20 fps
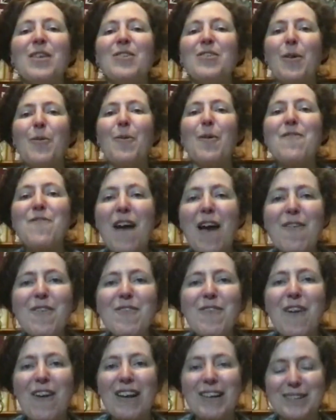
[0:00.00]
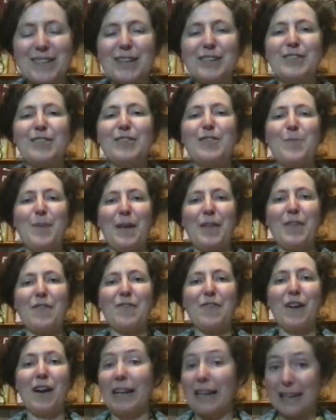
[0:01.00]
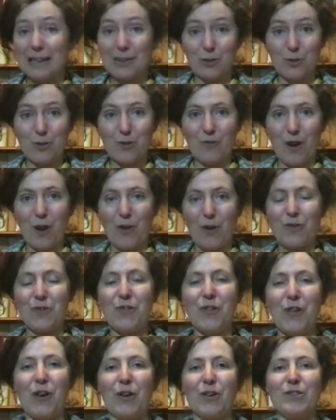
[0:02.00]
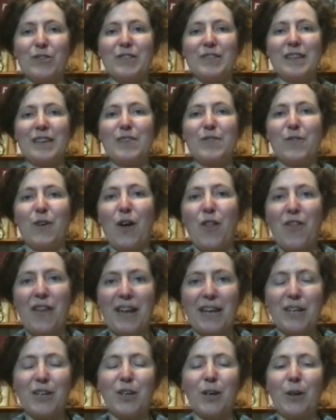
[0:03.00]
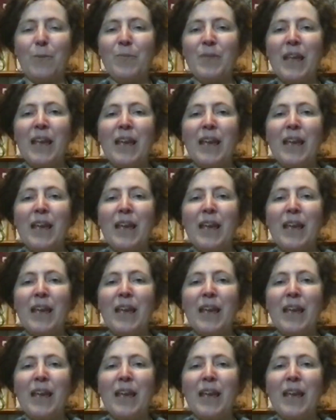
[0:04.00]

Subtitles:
So we're very, very excited to be in the final. It's your votes that got us this far. Thank you.